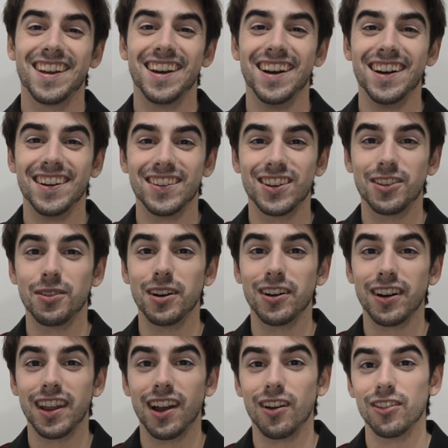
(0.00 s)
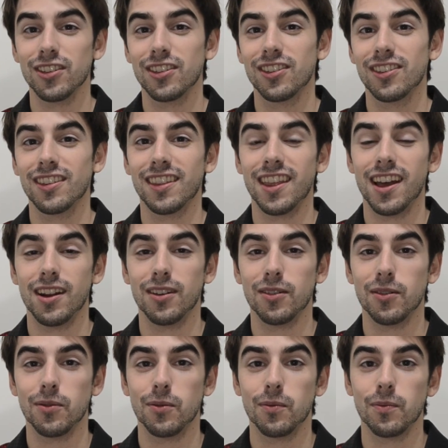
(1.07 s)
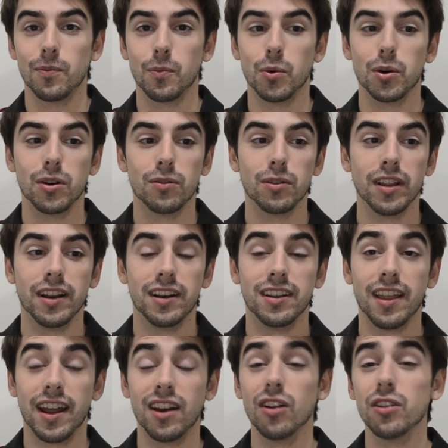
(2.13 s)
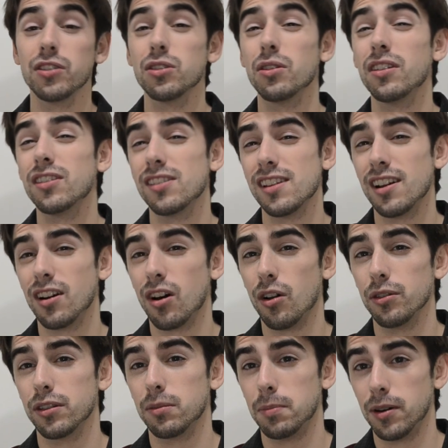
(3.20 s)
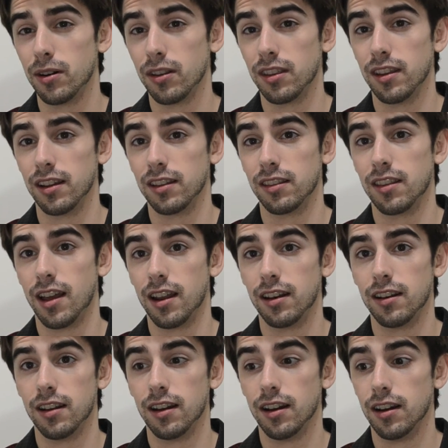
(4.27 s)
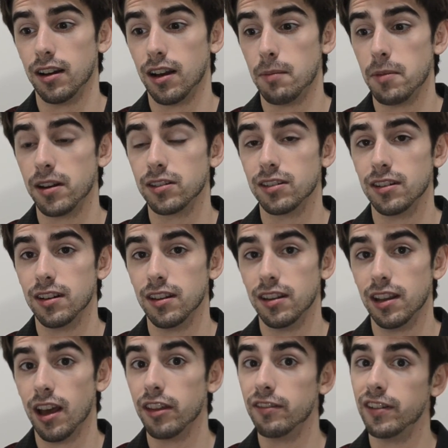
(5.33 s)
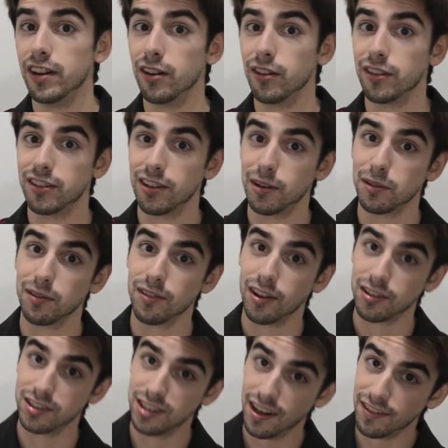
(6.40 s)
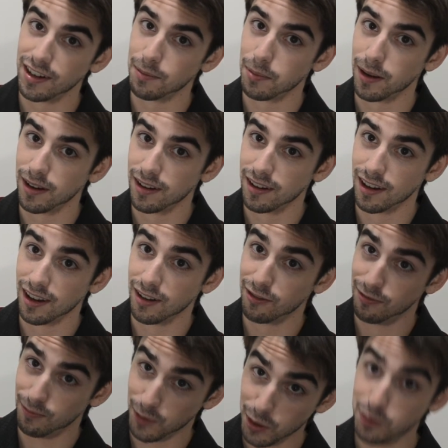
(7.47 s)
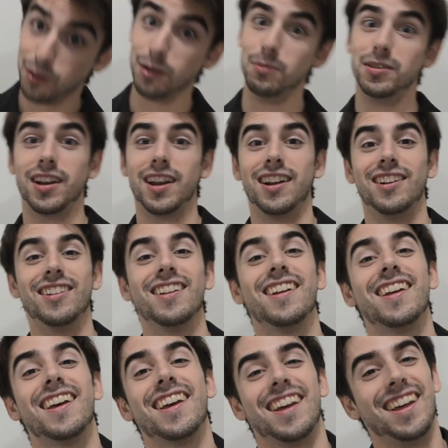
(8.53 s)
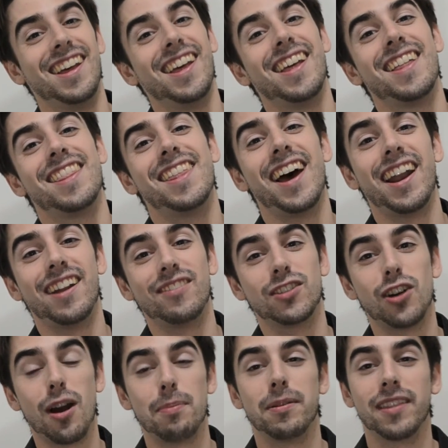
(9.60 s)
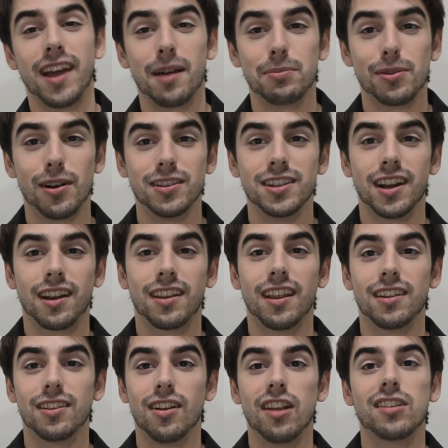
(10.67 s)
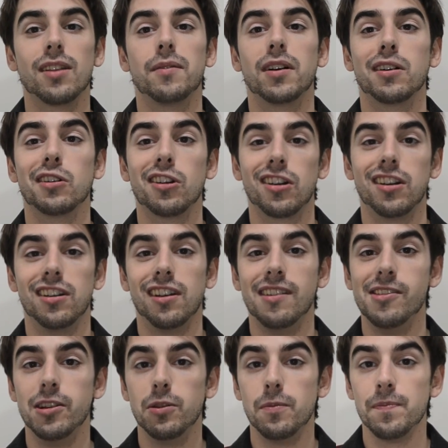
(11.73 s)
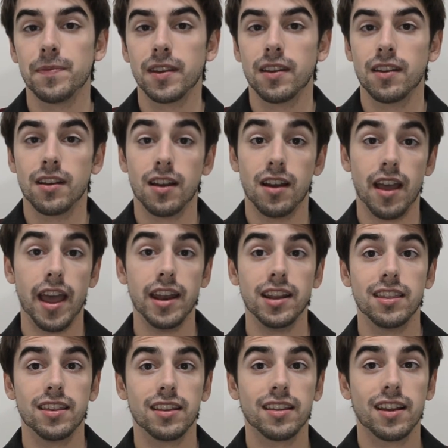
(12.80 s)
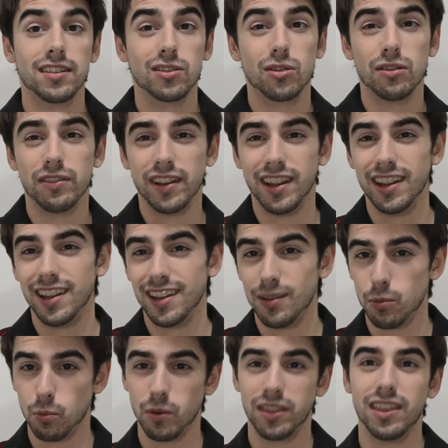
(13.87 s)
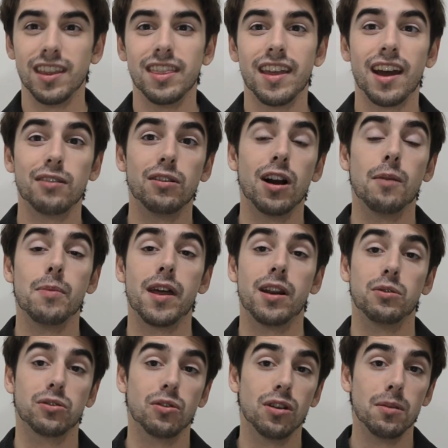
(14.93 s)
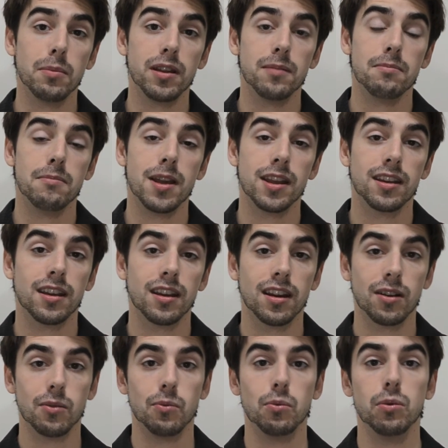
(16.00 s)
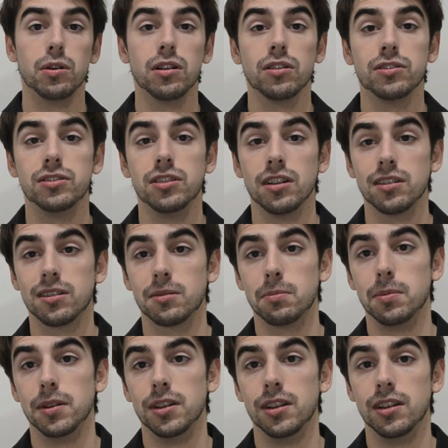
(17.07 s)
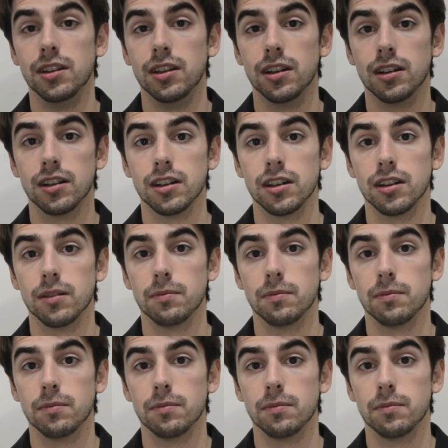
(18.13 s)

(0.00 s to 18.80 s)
uh, Twitter accounts that were related to that. And also there's the occult spirit thing that uh, I mentioned in the other video on the Secrets of Longevity page, uh, YouTube channel, that I'm dropping that project. That's not something I'm going to continue. Anything that's sort of within that realm that I was going to be making will just be uh,